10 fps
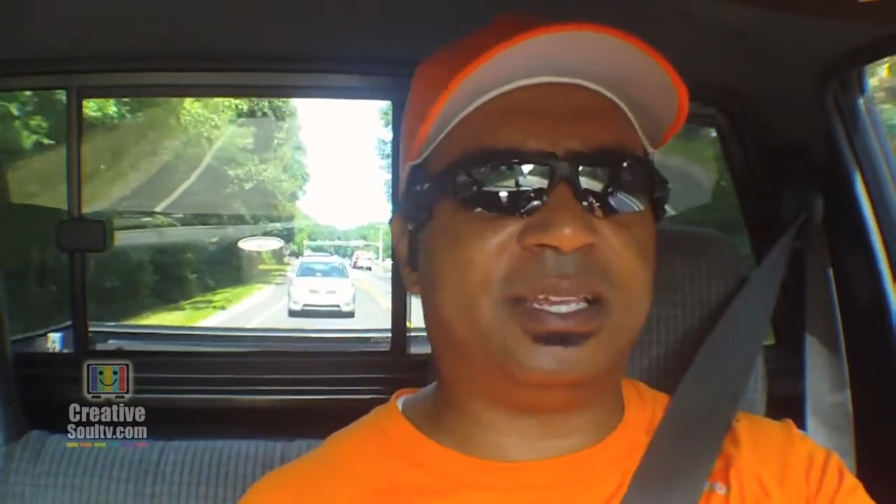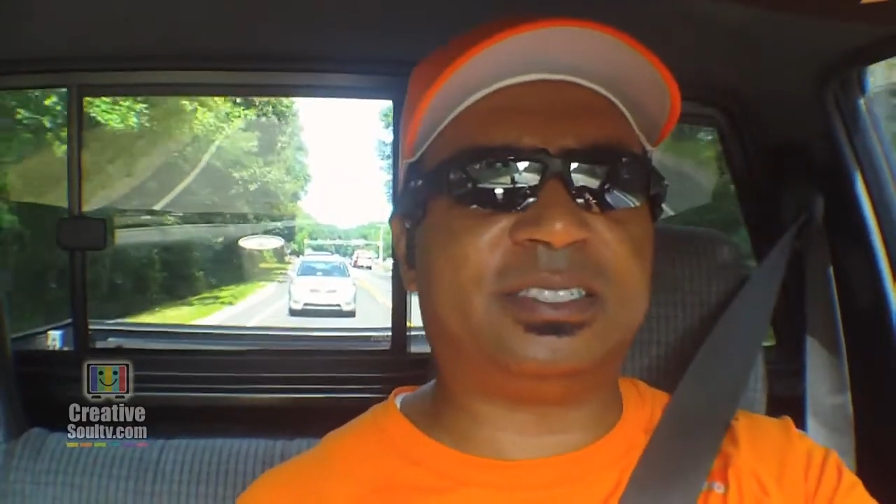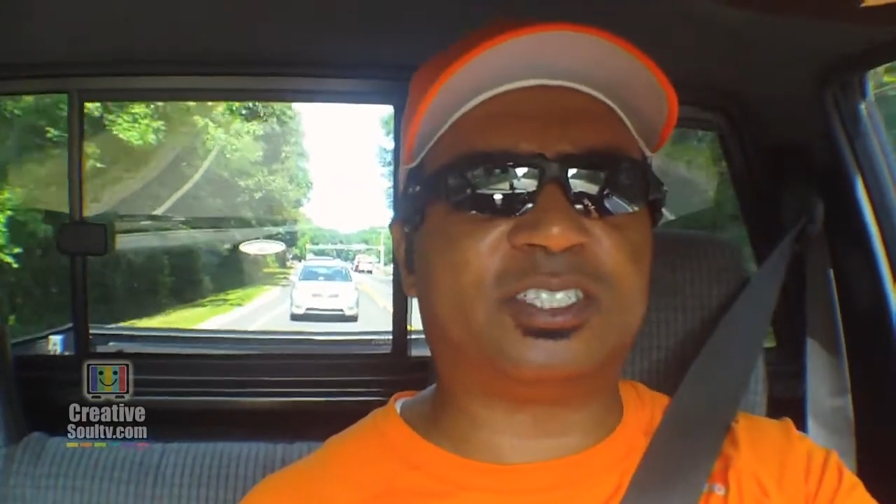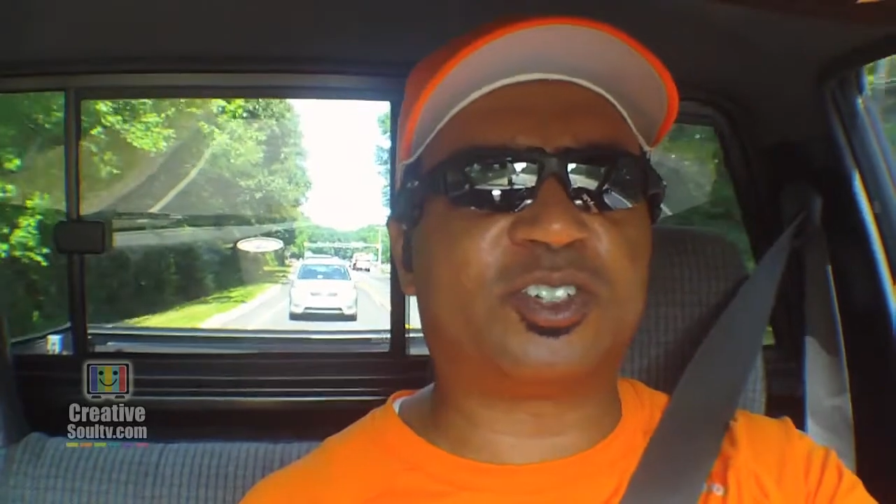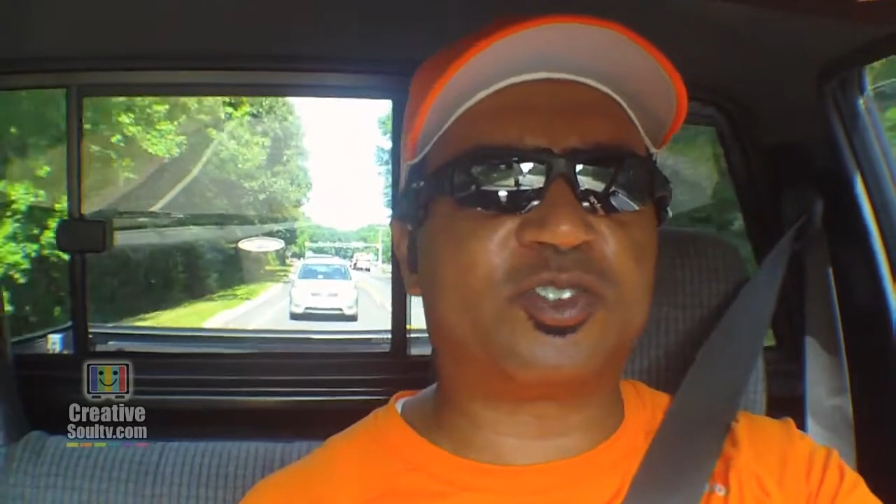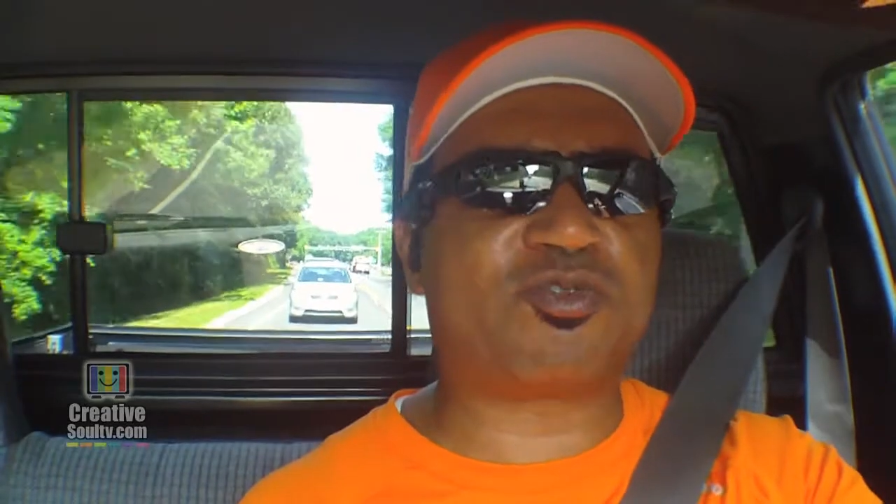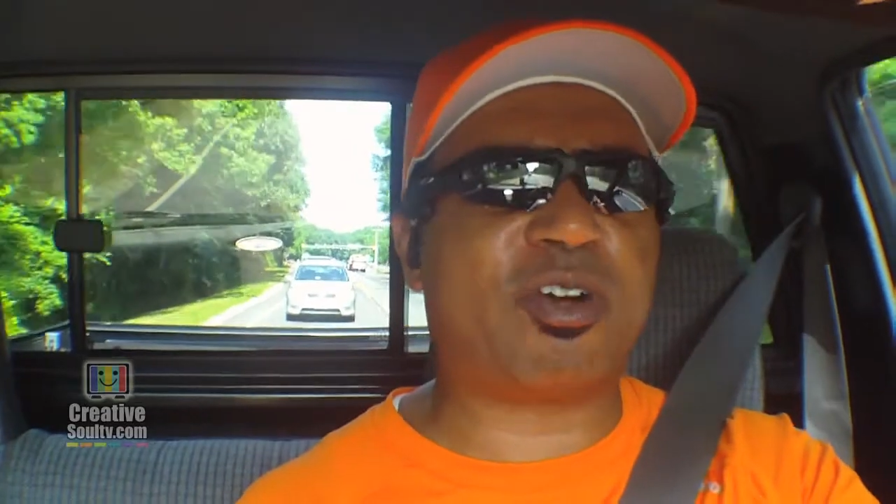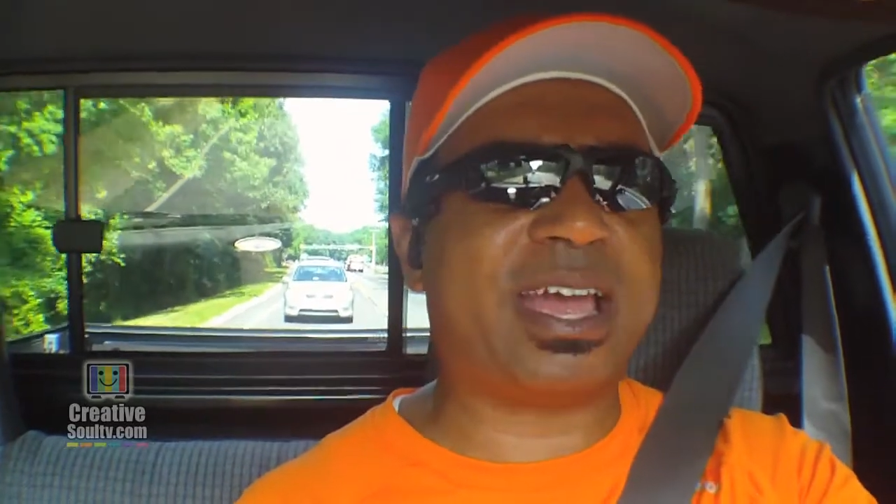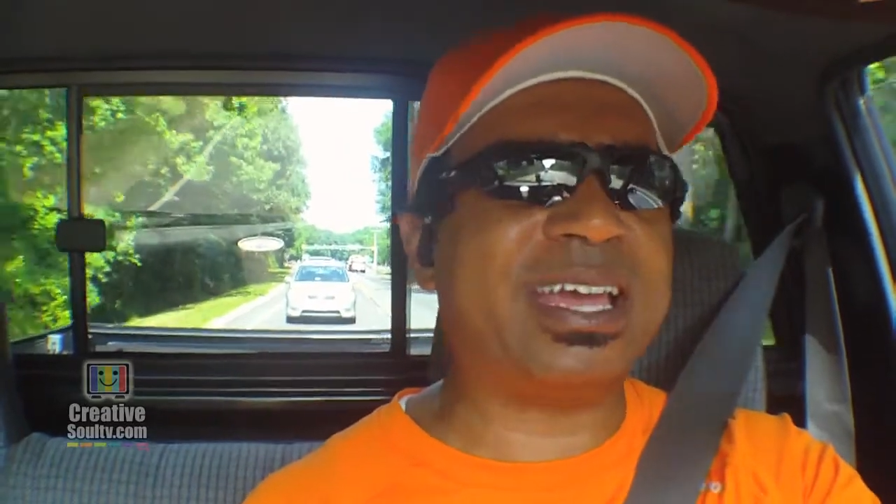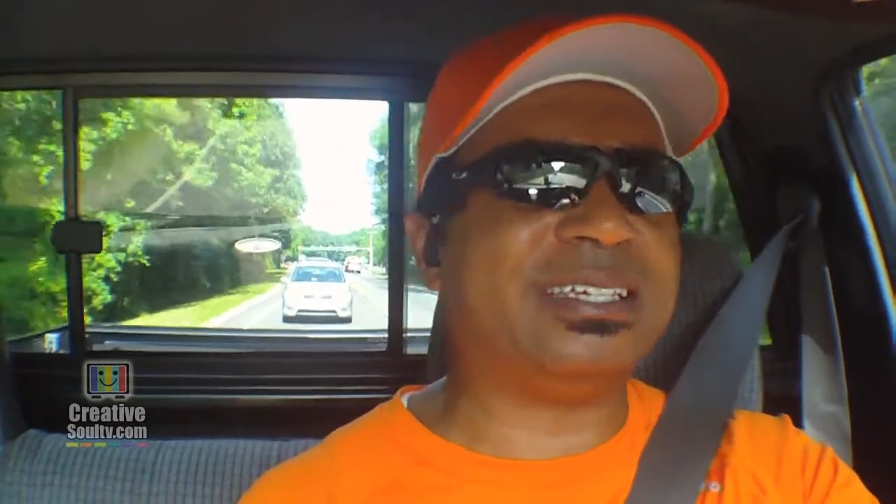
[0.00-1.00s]
It's just
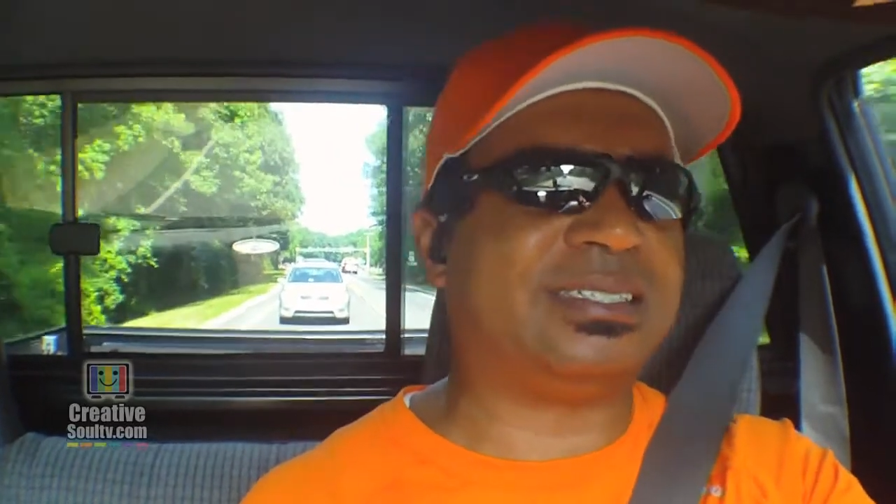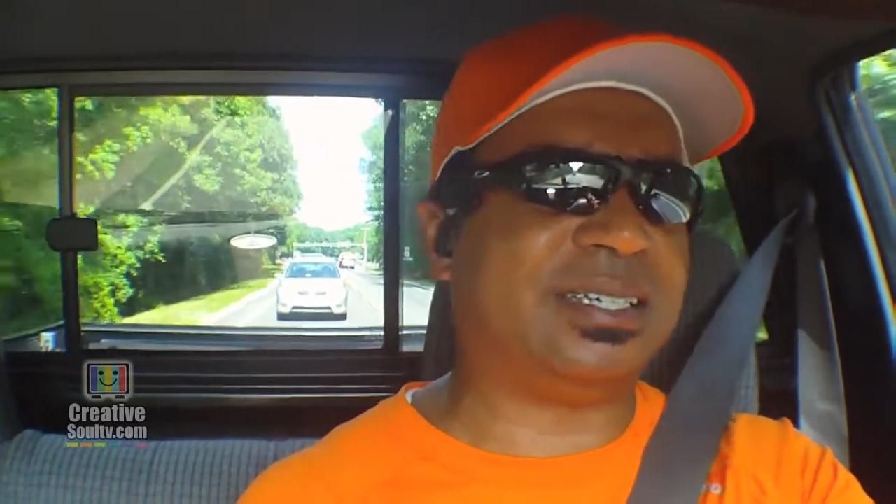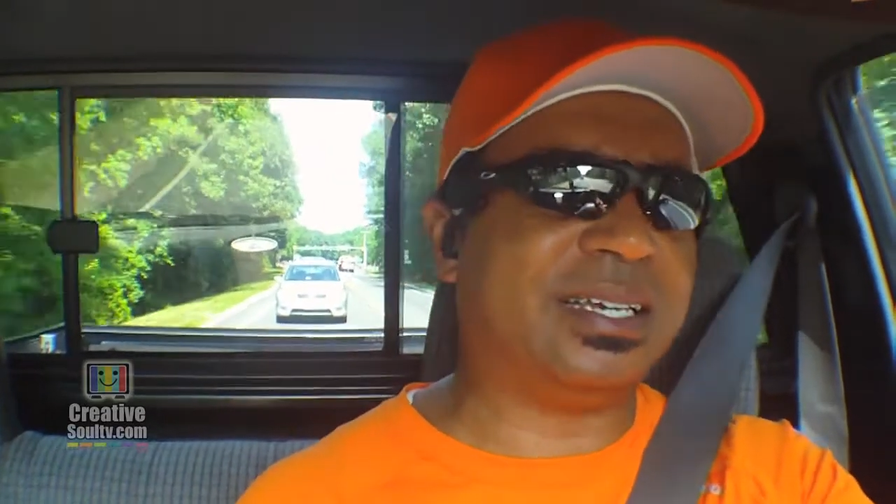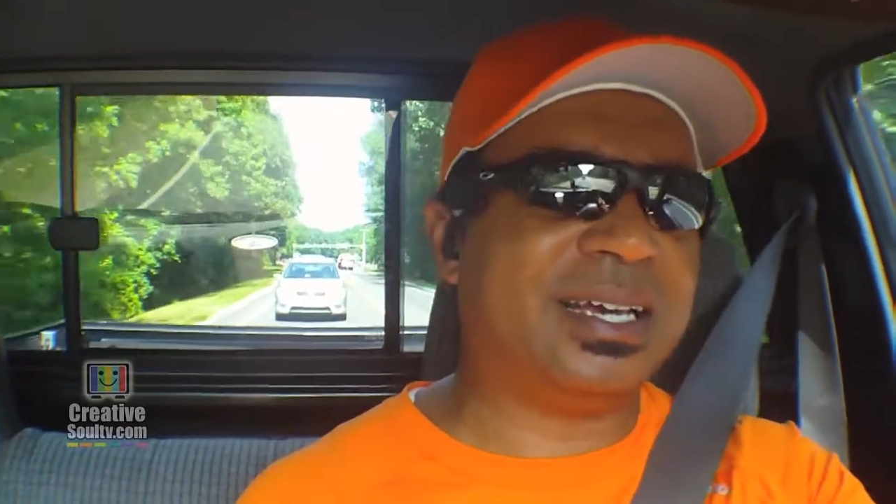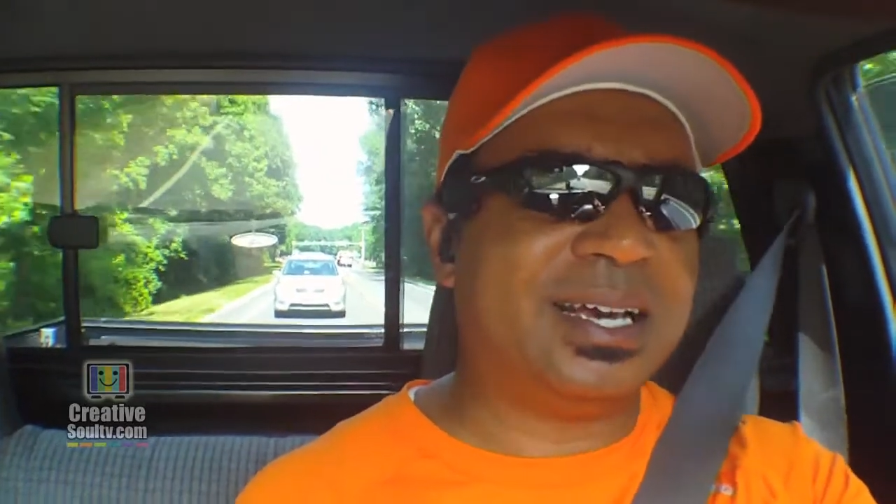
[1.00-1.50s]
crazy.